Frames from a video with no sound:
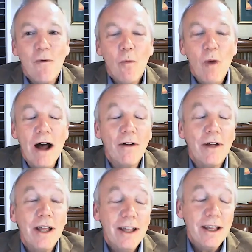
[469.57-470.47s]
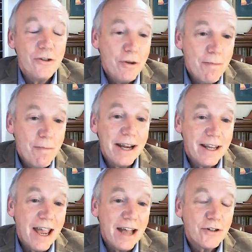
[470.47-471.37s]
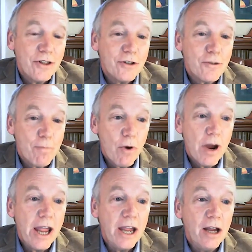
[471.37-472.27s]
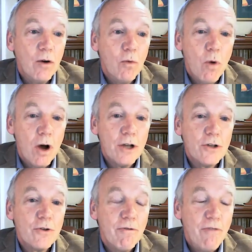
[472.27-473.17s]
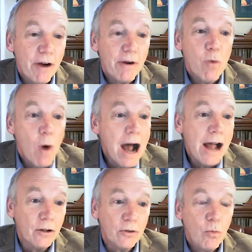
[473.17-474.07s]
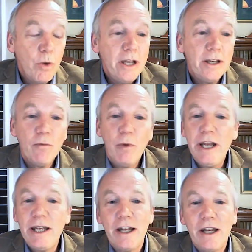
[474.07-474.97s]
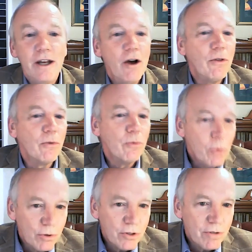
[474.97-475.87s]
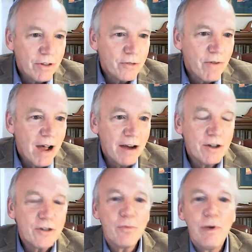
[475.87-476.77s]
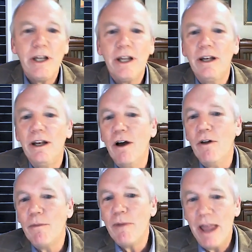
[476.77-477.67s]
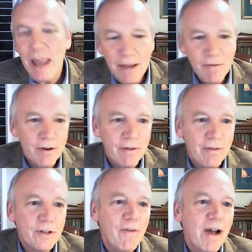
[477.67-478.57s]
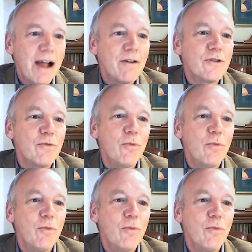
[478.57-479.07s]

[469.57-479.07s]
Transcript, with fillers: Well, as you might guess, the spring was very wild. We didn't know the rules of this virus. We didn't know the behavior of this virus.